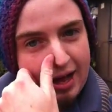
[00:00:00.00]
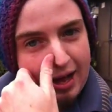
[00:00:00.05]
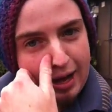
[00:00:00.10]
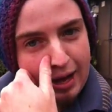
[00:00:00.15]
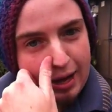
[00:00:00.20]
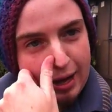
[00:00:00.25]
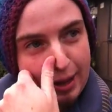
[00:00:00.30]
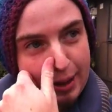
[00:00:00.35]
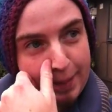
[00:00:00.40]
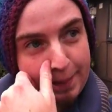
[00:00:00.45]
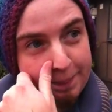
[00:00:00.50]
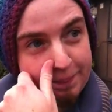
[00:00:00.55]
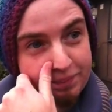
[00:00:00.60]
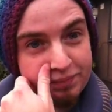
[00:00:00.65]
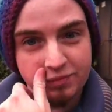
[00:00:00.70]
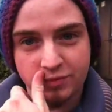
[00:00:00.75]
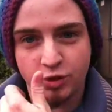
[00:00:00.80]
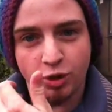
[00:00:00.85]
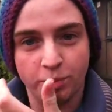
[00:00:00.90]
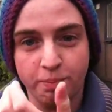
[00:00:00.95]

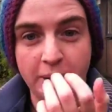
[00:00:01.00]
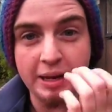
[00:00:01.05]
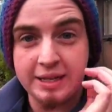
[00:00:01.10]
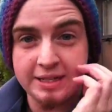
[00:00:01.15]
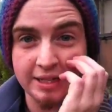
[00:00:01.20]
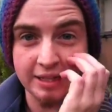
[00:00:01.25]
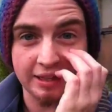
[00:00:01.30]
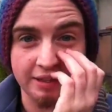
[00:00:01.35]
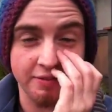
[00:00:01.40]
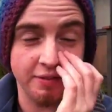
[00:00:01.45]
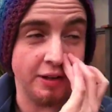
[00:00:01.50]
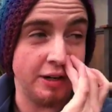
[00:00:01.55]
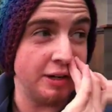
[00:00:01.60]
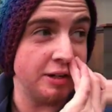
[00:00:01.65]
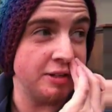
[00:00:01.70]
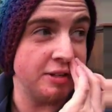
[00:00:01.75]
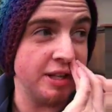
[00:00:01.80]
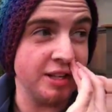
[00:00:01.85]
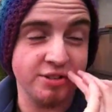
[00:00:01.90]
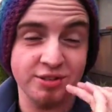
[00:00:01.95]
I'm basically
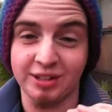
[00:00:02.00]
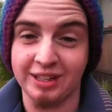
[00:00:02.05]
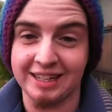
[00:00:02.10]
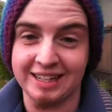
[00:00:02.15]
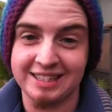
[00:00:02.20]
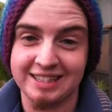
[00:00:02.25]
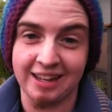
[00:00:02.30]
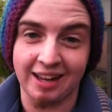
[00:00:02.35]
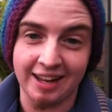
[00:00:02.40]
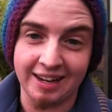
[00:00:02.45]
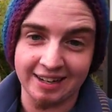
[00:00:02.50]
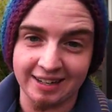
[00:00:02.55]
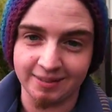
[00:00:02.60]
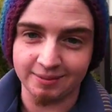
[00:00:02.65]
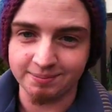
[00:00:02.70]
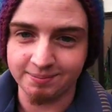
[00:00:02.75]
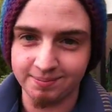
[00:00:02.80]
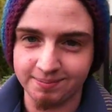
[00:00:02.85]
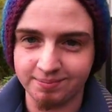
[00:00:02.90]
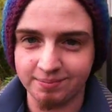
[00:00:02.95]
funded, so that's really
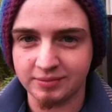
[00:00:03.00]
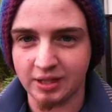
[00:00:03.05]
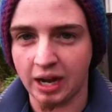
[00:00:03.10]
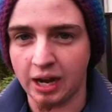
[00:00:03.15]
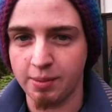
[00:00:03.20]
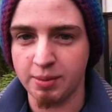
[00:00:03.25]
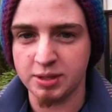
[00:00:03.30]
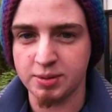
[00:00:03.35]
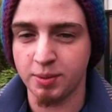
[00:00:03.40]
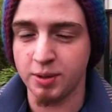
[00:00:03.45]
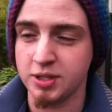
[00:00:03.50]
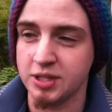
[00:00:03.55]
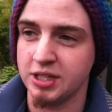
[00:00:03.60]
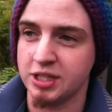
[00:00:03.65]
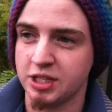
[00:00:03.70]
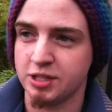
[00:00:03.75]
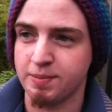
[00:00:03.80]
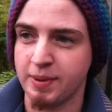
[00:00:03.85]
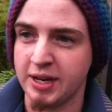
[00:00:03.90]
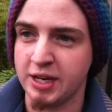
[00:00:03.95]
exciting. It's mostly
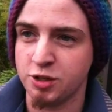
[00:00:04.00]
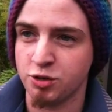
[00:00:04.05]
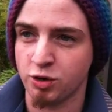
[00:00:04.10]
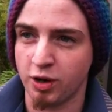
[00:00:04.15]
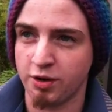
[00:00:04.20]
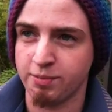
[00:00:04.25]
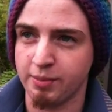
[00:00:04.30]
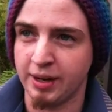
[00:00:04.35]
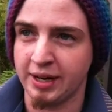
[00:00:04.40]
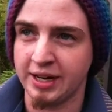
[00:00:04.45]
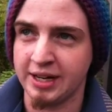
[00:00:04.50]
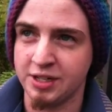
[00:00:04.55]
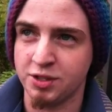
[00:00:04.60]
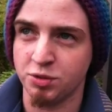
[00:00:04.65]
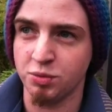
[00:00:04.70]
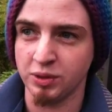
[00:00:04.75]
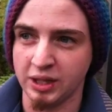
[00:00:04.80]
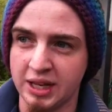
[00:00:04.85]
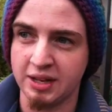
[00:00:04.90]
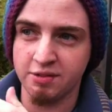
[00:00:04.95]
just making sure I have money
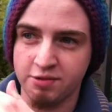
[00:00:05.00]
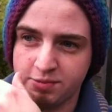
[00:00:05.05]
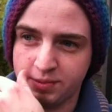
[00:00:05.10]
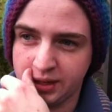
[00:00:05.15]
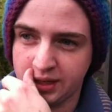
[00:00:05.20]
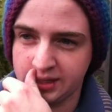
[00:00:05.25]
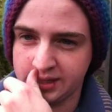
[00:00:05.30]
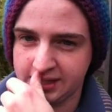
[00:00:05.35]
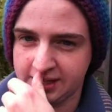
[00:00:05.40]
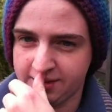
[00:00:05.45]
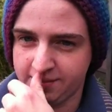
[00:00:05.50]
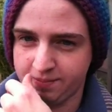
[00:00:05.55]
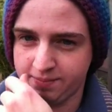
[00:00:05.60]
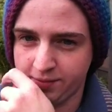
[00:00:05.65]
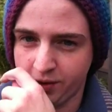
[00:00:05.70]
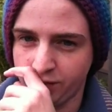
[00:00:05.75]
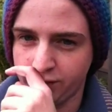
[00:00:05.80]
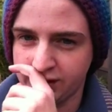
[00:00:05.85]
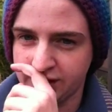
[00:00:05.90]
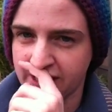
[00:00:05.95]
to live because
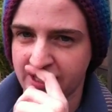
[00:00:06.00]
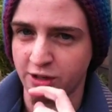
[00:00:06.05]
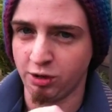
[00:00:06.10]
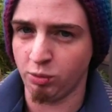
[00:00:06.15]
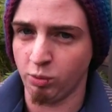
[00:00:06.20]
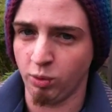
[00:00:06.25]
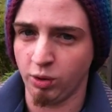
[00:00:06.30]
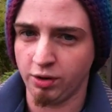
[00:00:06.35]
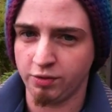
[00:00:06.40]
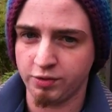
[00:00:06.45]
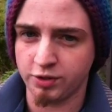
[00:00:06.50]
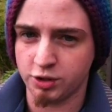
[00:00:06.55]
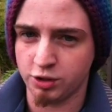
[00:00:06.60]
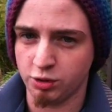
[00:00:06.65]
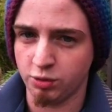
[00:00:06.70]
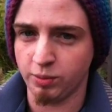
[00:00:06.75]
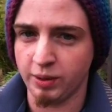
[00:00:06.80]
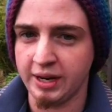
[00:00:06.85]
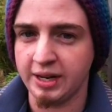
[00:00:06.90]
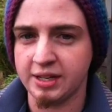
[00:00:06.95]
obviously I don't work for
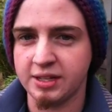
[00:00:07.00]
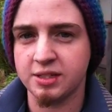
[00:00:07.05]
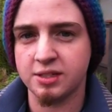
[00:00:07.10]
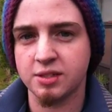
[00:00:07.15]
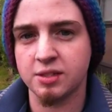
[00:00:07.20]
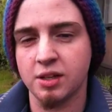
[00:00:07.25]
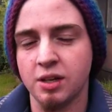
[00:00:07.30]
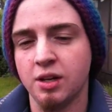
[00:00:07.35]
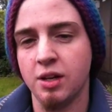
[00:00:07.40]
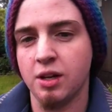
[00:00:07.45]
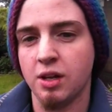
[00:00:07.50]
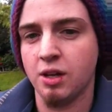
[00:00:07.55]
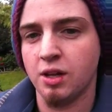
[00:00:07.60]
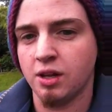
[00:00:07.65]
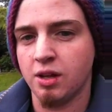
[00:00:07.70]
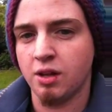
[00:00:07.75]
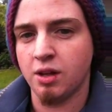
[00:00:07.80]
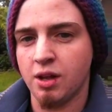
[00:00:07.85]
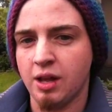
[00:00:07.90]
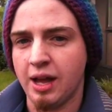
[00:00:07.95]
2 weeks.
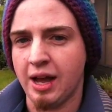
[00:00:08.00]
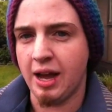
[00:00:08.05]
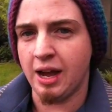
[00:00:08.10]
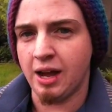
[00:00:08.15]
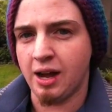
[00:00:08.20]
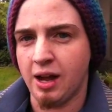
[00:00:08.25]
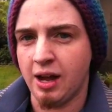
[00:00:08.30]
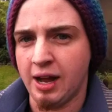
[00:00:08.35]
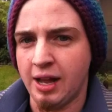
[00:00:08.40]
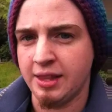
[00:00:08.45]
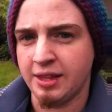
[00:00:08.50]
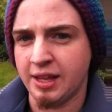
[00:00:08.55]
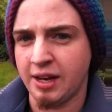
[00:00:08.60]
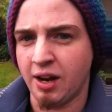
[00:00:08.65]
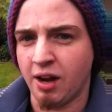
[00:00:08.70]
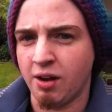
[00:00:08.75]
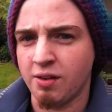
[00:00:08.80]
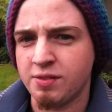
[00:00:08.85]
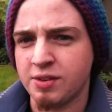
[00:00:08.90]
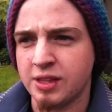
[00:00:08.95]
And then
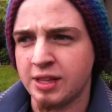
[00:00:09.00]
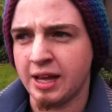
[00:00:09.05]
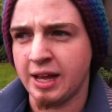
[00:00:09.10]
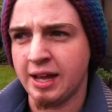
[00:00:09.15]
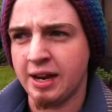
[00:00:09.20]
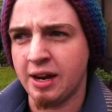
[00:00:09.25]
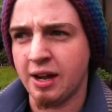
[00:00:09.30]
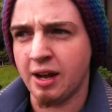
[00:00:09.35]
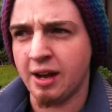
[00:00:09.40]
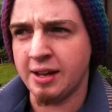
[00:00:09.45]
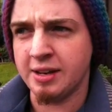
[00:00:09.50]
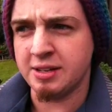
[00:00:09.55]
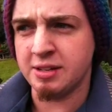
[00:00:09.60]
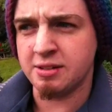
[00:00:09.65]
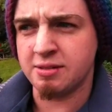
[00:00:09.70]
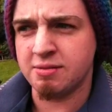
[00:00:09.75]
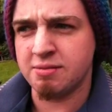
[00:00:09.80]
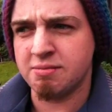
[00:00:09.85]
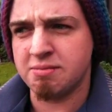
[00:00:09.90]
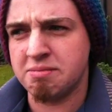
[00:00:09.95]
after that, I
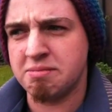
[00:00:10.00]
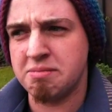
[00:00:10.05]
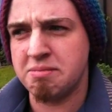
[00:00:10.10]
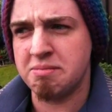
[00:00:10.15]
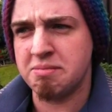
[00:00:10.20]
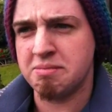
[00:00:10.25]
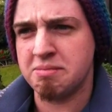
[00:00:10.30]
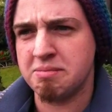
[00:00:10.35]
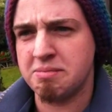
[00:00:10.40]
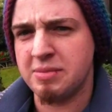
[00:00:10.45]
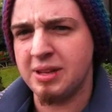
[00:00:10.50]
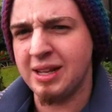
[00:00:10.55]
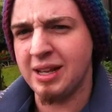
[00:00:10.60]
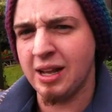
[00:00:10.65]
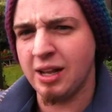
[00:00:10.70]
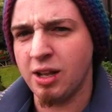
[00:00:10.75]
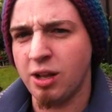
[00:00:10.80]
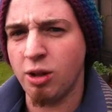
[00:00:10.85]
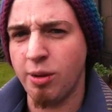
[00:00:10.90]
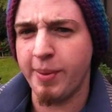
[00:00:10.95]
think
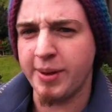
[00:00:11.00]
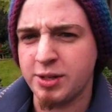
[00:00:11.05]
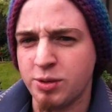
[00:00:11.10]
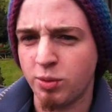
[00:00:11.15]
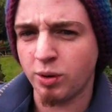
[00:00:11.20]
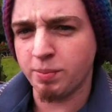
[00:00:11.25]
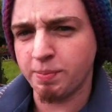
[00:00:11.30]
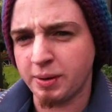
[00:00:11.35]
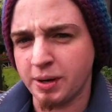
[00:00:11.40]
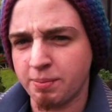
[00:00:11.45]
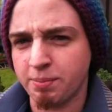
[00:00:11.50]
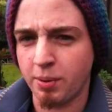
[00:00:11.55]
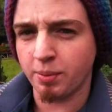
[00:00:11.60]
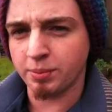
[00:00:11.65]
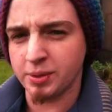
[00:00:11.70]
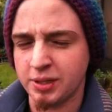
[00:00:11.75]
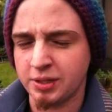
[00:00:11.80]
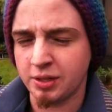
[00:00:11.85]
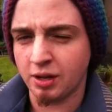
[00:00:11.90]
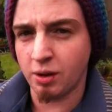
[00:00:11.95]
I can go back to work, but I
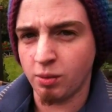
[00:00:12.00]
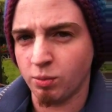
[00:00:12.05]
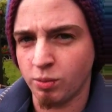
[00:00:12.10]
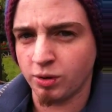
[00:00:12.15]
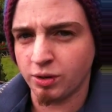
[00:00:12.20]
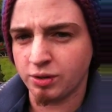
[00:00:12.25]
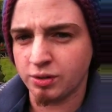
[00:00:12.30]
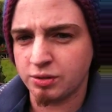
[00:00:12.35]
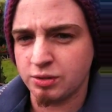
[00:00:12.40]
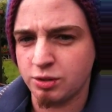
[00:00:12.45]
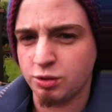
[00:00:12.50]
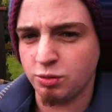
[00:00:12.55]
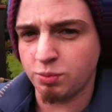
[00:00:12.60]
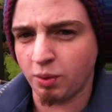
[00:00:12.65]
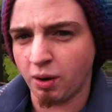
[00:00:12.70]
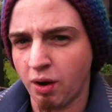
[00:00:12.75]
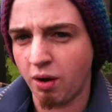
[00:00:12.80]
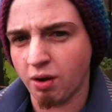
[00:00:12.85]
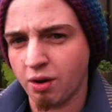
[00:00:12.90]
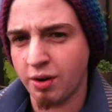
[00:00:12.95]
probably can't work
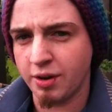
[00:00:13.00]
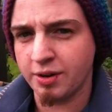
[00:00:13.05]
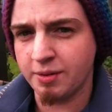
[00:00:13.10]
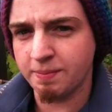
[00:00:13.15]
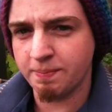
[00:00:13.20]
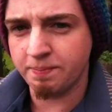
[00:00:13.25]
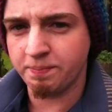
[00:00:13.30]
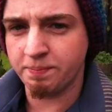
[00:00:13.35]
super hard.